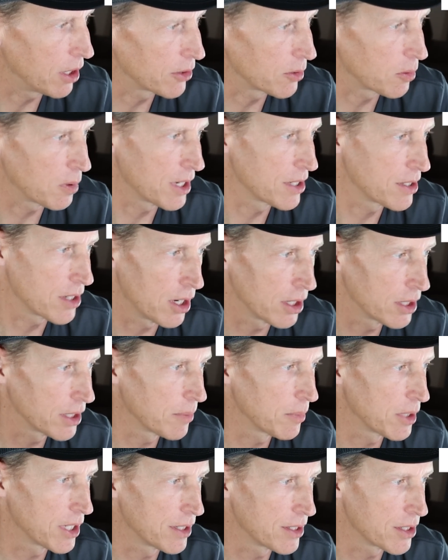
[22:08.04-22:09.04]
authorize
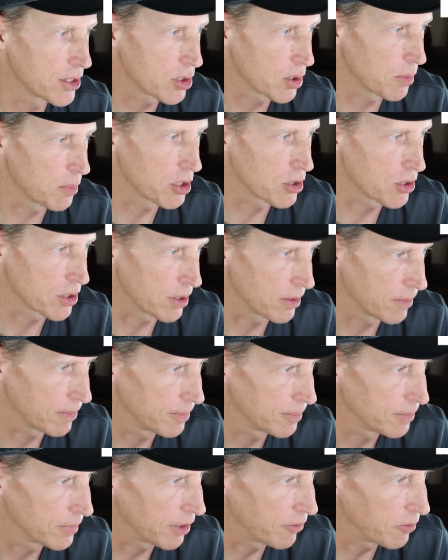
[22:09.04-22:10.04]
unlimited distribution.
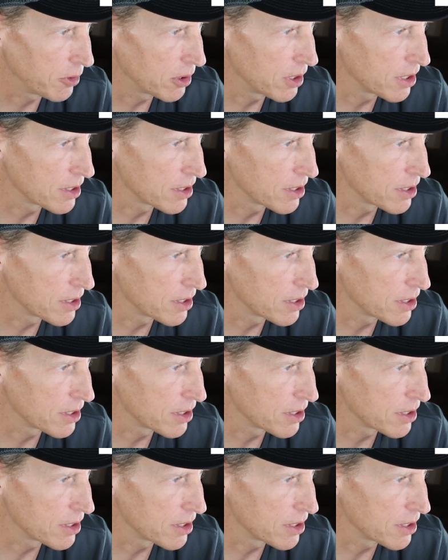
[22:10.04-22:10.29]
A few